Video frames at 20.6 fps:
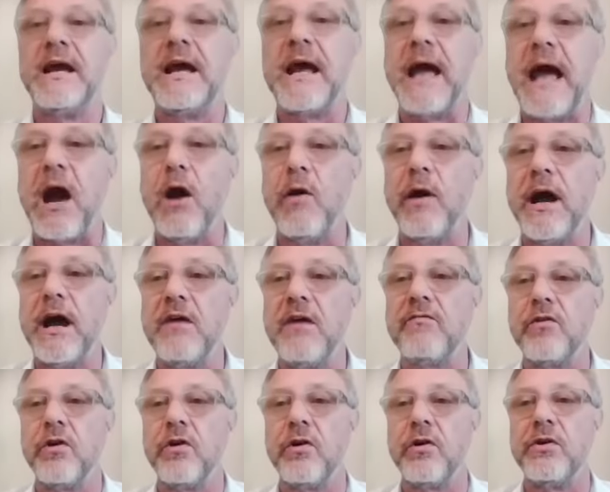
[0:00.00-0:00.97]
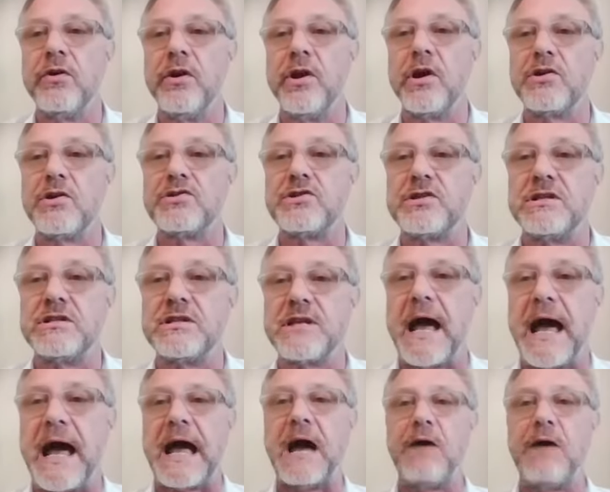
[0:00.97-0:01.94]
However, nurses,
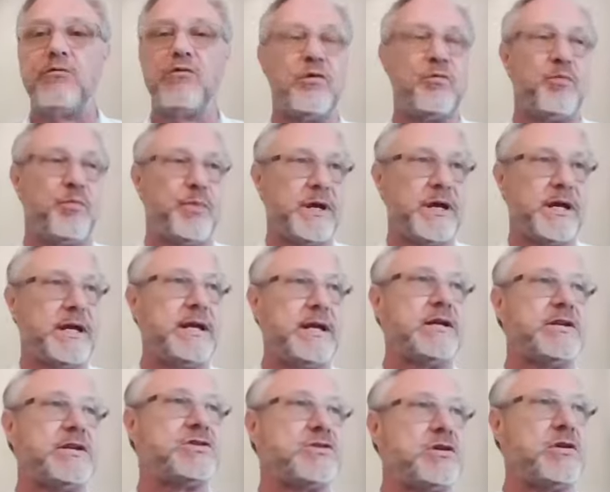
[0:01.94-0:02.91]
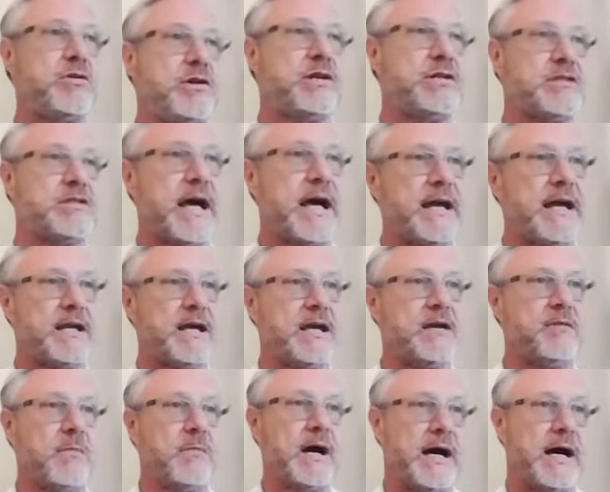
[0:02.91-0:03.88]
I will be, as soon as I
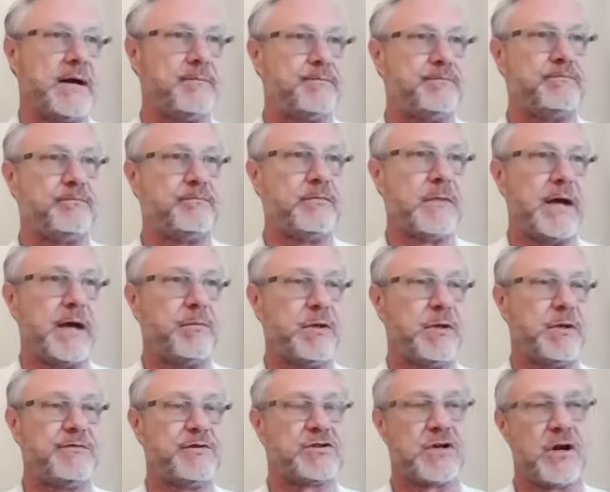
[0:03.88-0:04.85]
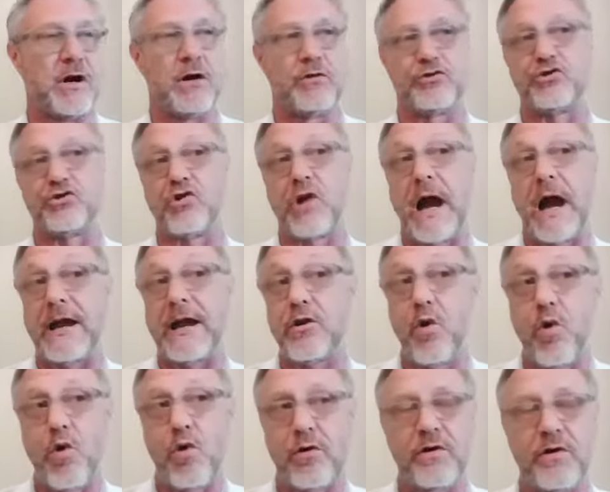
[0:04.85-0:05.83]
get my, I believe it's called
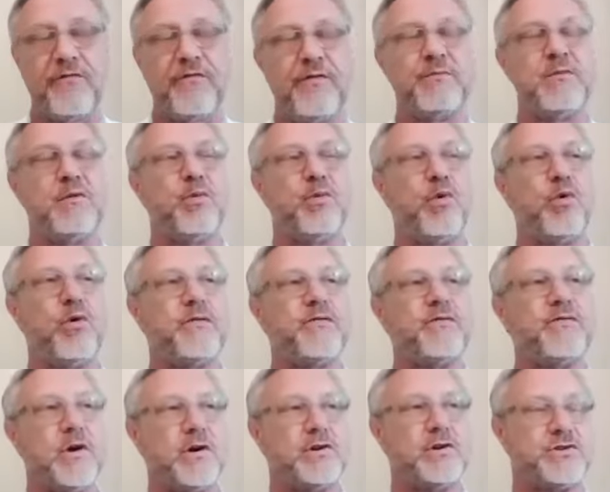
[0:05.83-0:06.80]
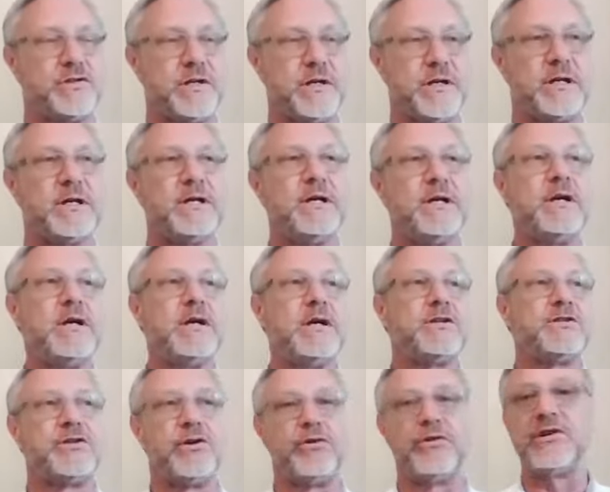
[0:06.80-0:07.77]
tricorder from the Board of Nursing,
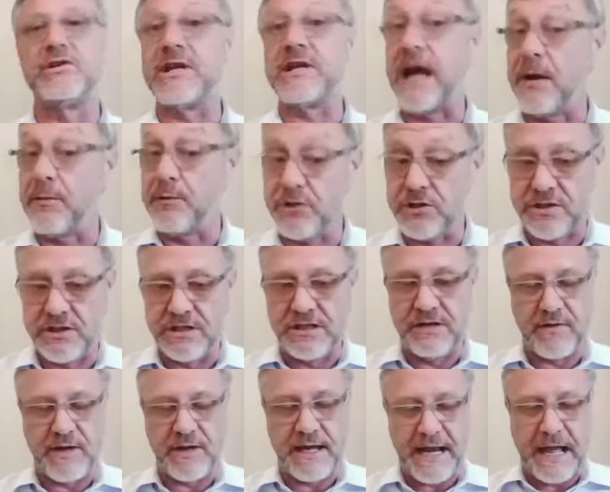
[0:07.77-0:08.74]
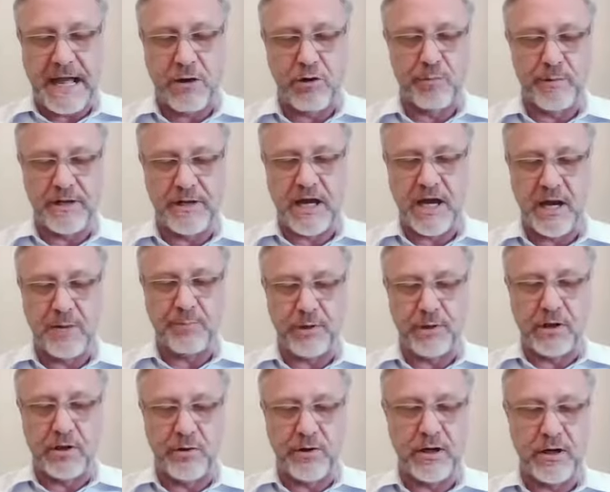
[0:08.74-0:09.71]
as soon as I receive that, I will be
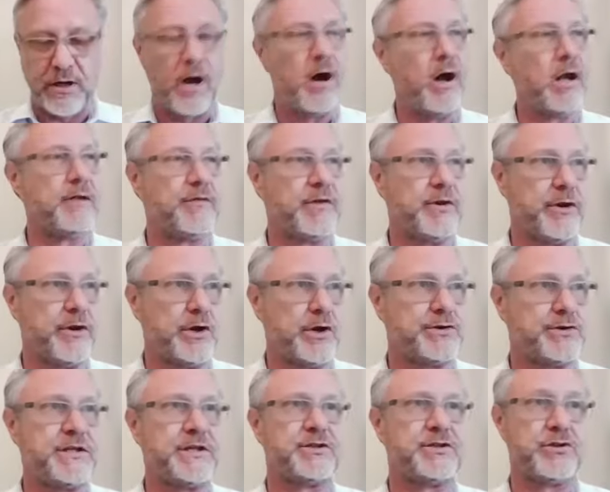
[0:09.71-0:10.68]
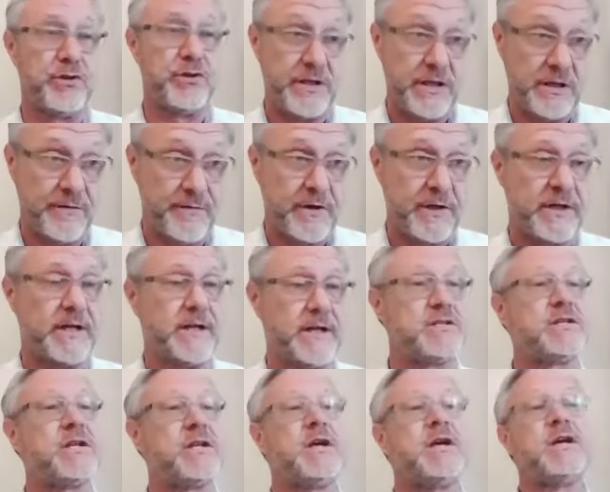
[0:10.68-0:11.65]
uploading all of the nursing
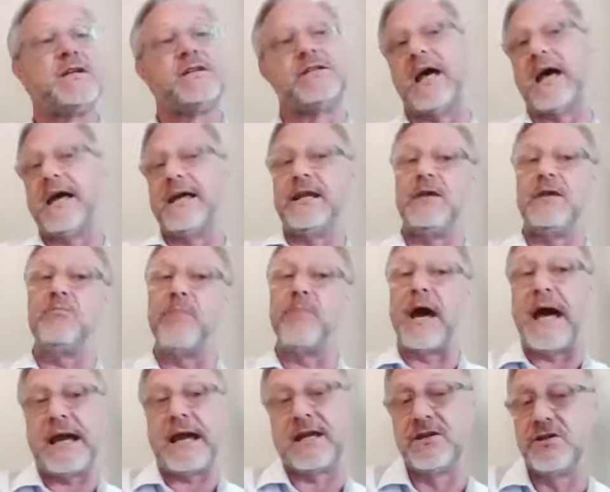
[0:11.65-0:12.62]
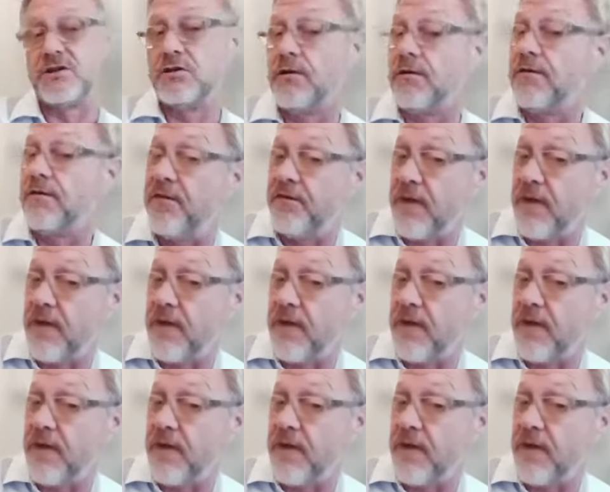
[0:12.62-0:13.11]
certificates dating back until